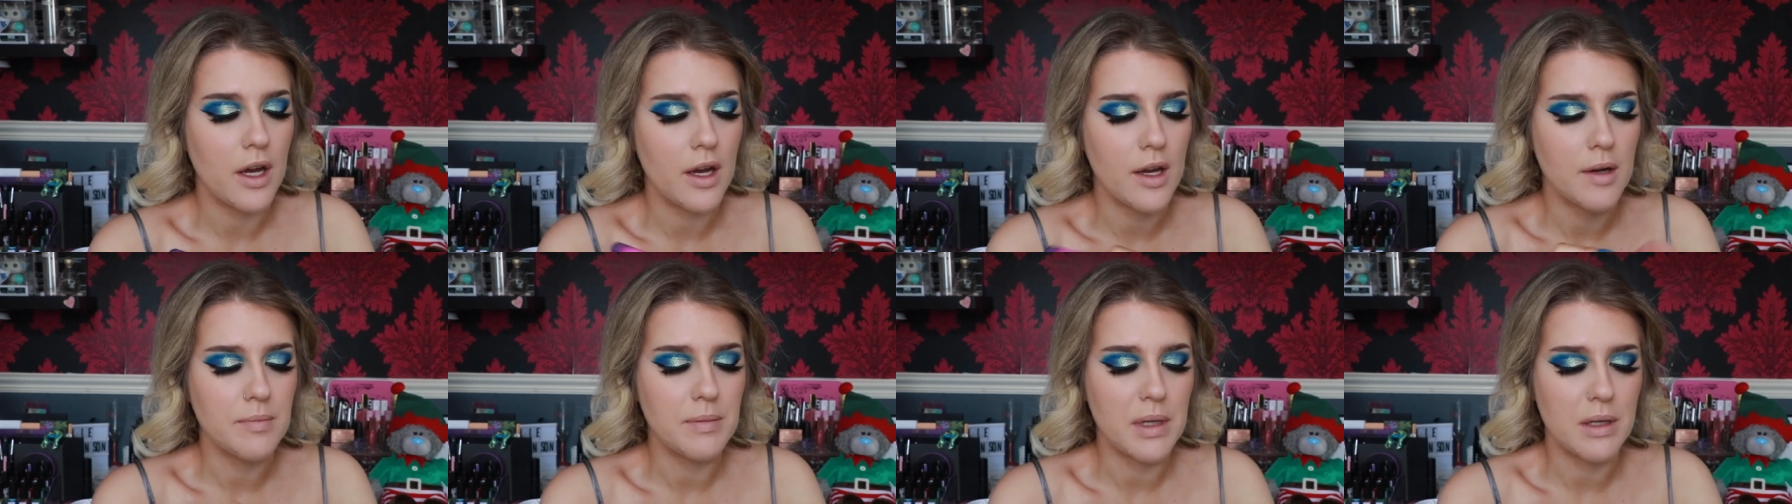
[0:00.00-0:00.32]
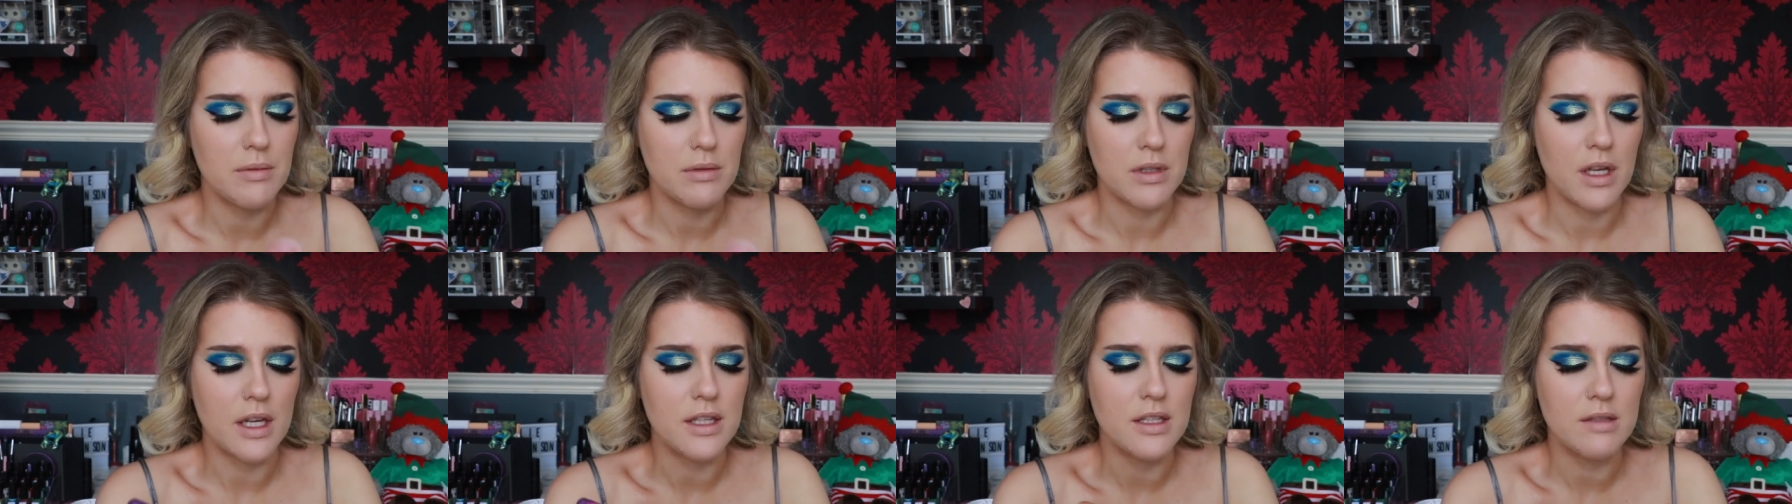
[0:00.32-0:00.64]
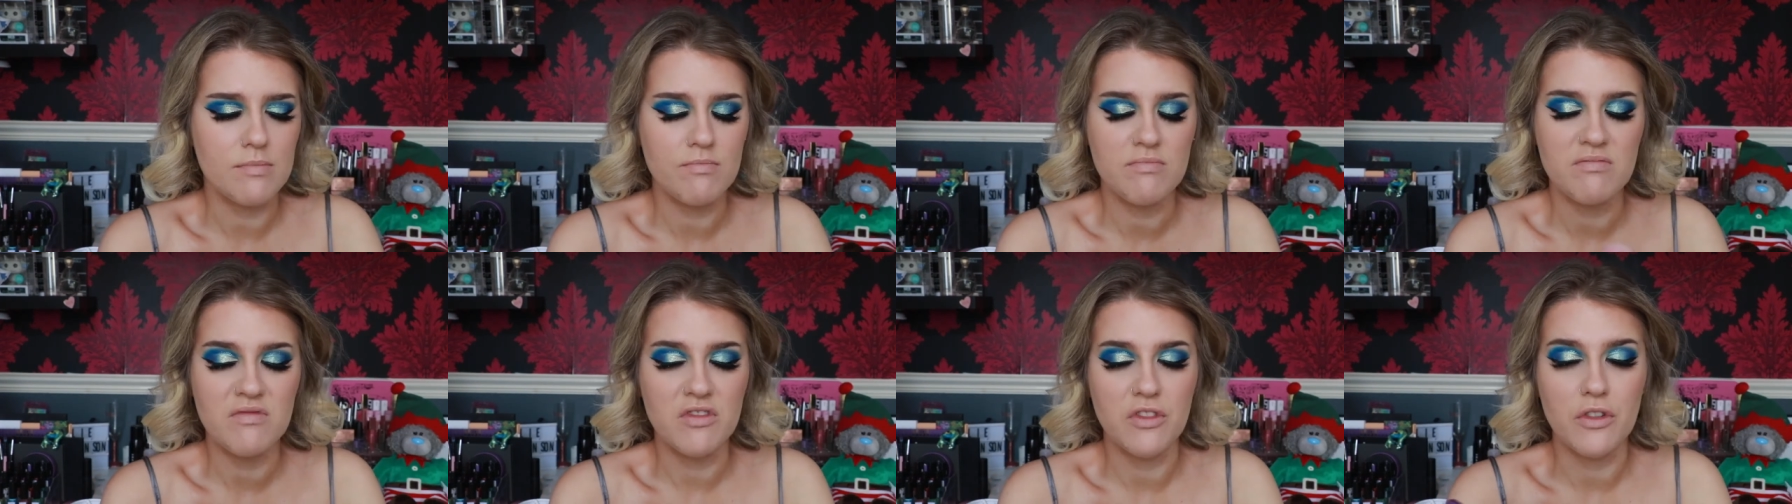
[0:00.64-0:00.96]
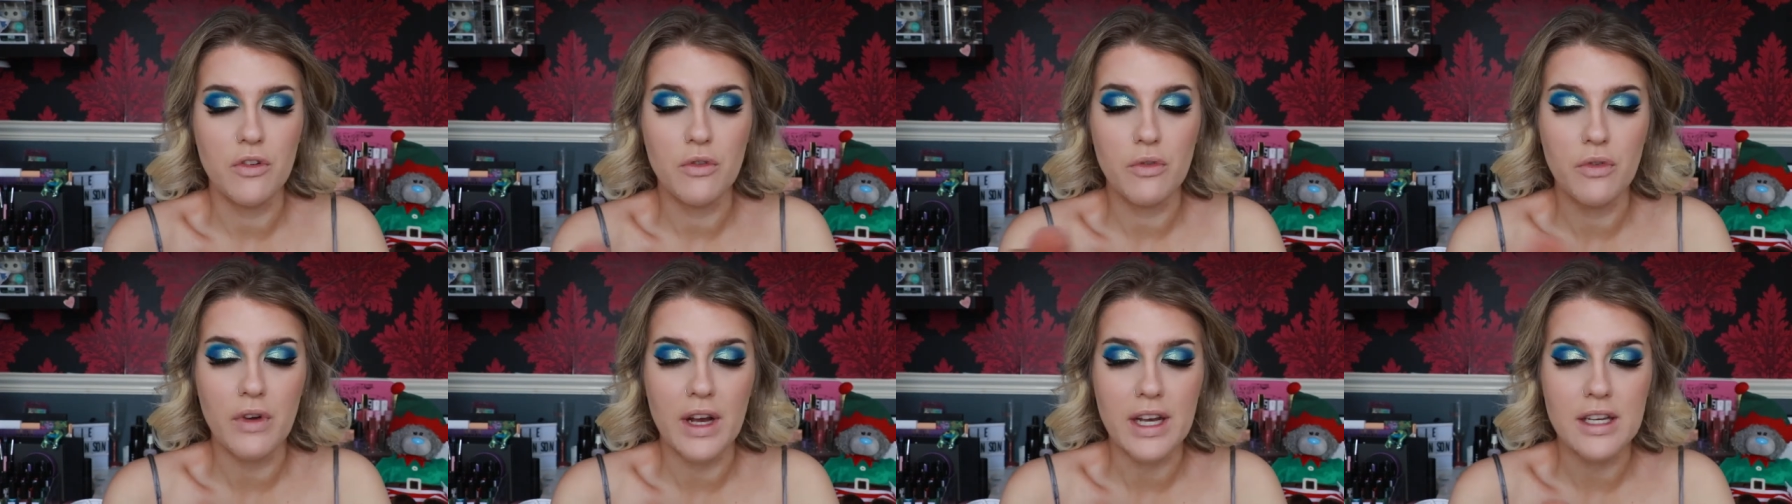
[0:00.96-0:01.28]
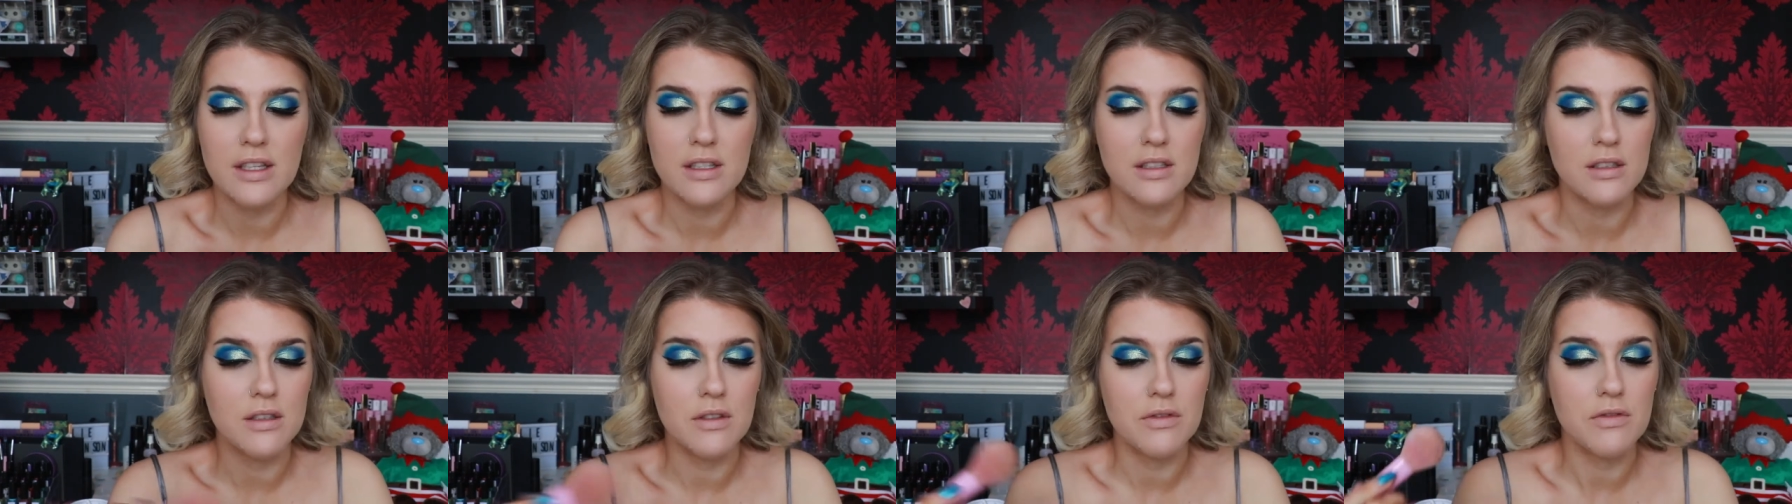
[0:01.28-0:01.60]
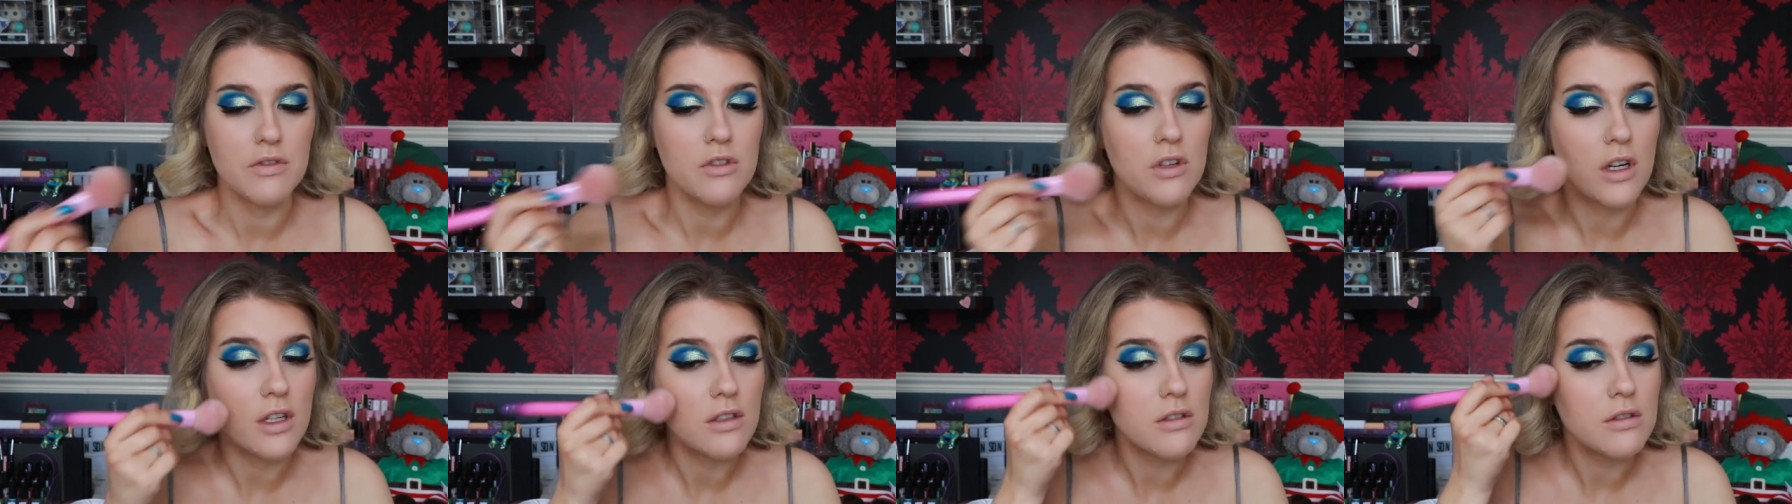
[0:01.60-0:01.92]
Um, it was like full face
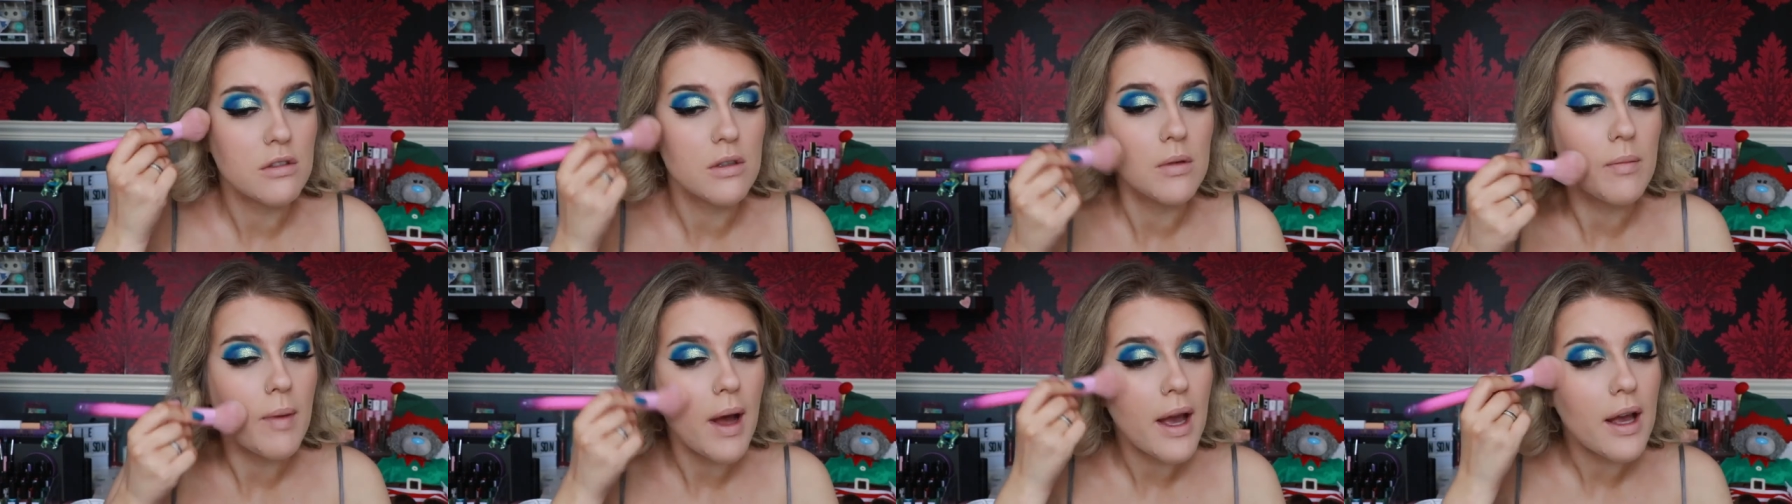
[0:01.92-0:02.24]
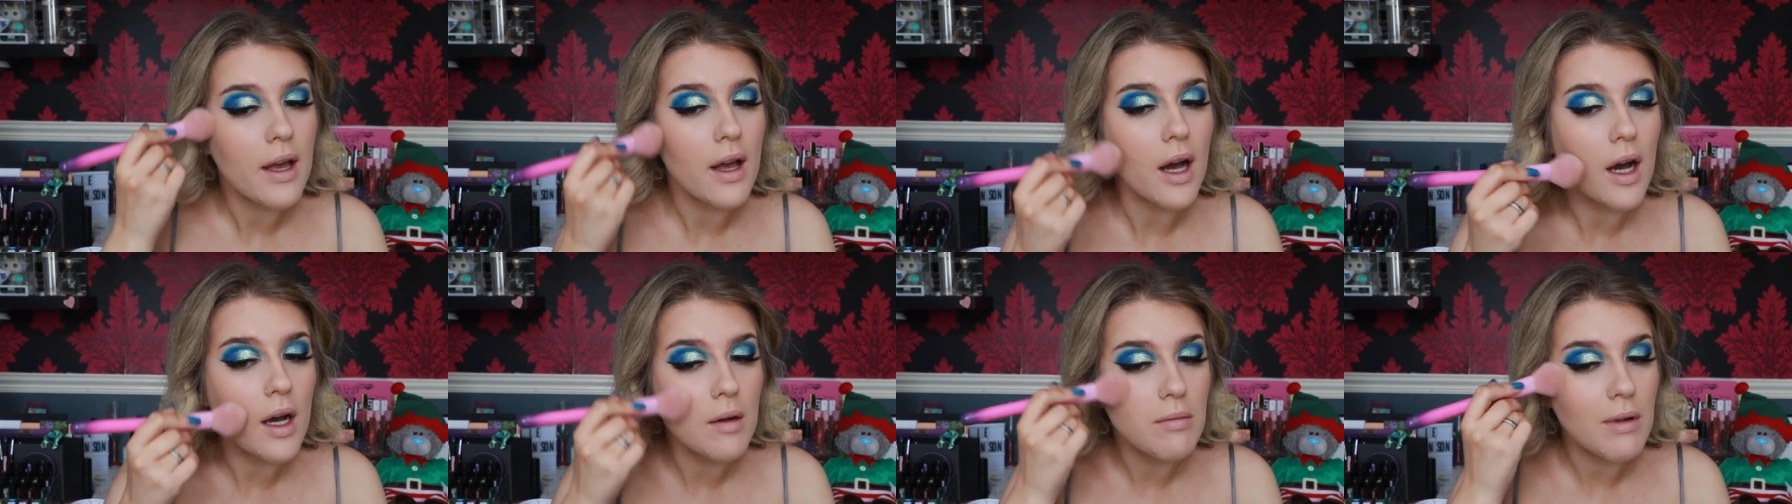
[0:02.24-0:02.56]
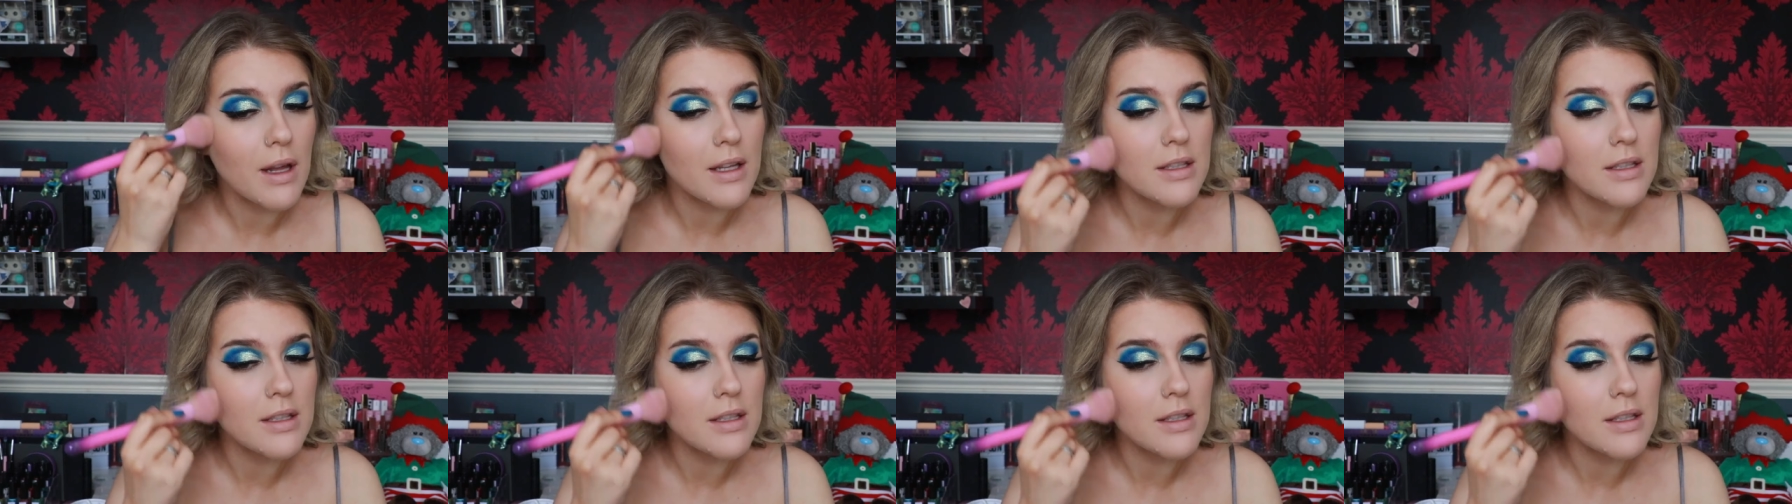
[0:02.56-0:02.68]
of drugstore makeup,